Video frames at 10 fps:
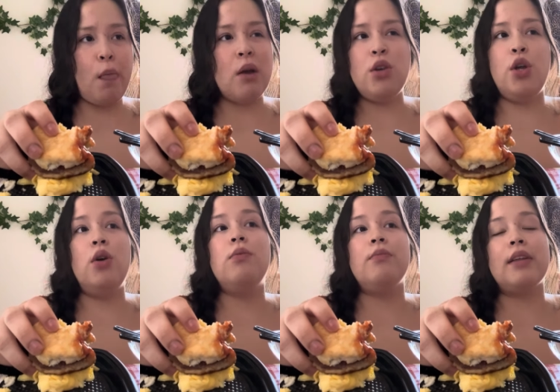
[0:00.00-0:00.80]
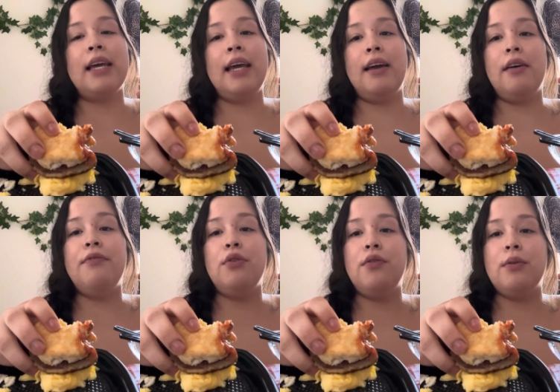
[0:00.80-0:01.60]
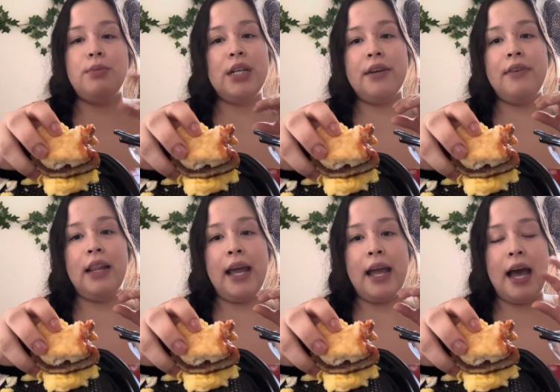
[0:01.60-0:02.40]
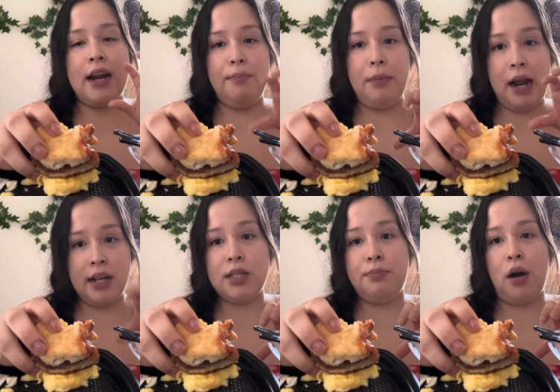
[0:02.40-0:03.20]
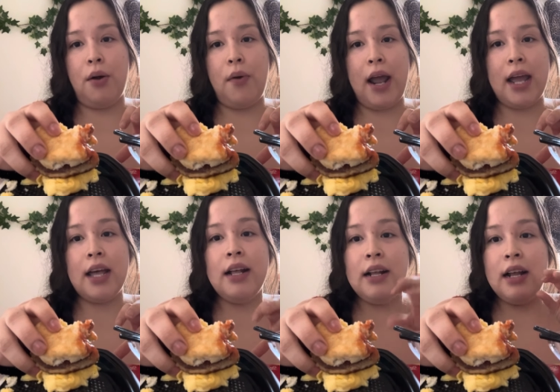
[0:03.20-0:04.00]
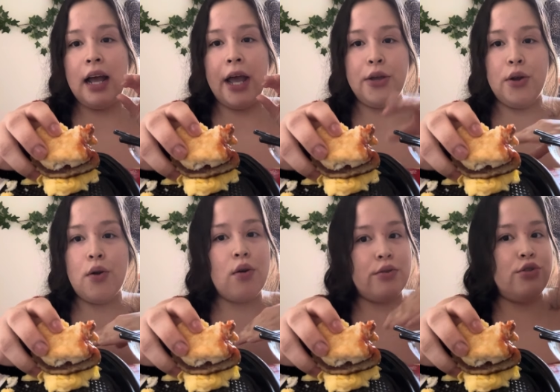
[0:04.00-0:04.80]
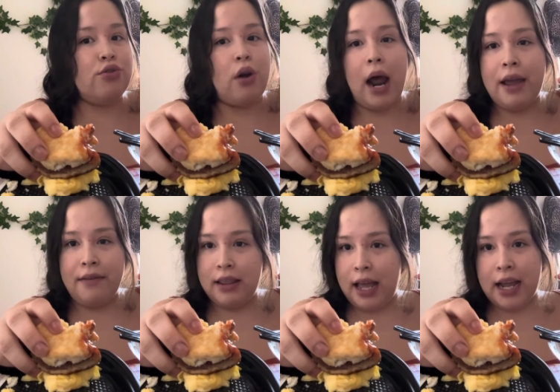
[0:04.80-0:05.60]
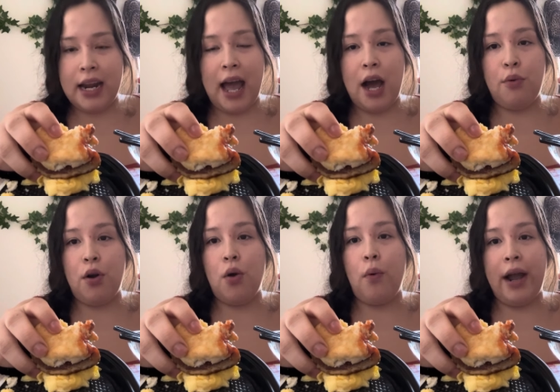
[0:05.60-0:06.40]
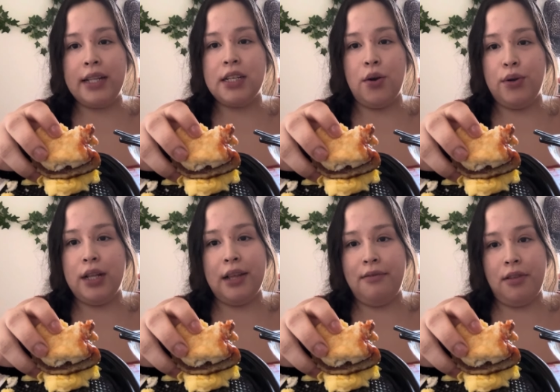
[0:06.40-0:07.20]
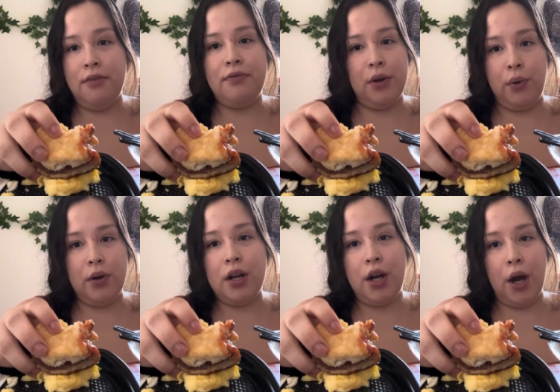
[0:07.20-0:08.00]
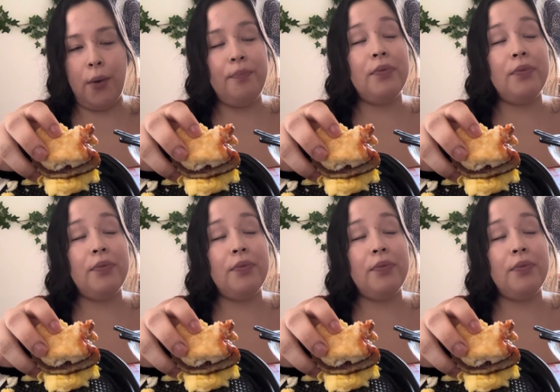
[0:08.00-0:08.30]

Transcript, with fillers: you don't get food from Chick-fil-A at a, at a spot, right? And you don't go driving like an hour away to go deliver the food, no,